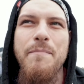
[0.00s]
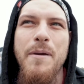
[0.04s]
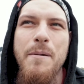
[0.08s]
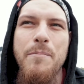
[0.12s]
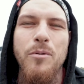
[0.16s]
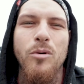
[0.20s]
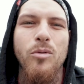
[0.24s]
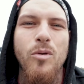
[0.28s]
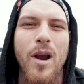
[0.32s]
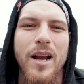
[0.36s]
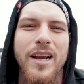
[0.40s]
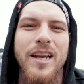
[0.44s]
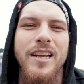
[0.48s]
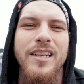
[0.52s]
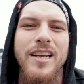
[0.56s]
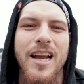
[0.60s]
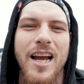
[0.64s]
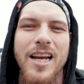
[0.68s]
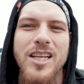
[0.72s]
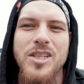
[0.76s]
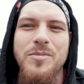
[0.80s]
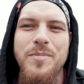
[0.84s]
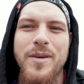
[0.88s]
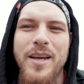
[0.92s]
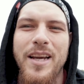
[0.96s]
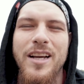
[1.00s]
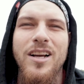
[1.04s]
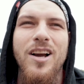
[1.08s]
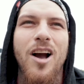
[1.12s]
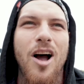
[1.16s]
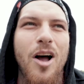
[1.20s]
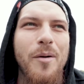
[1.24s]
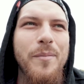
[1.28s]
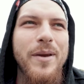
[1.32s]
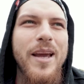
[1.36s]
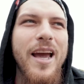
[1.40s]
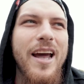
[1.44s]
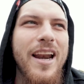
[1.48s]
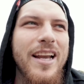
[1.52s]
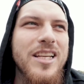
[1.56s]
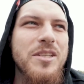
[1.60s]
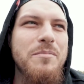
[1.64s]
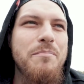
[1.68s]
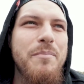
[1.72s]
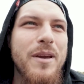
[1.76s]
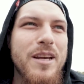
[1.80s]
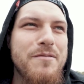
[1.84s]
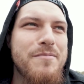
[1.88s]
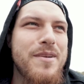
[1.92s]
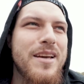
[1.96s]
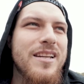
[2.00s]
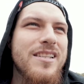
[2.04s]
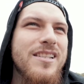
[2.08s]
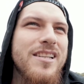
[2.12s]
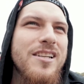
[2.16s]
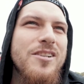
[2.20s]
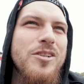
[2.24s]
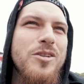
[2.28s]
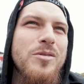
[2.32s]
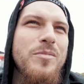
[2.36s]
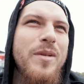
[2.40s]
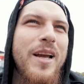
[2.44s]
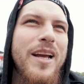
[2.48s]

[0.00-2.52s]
people recognize me and call me out as BigManSyndrome.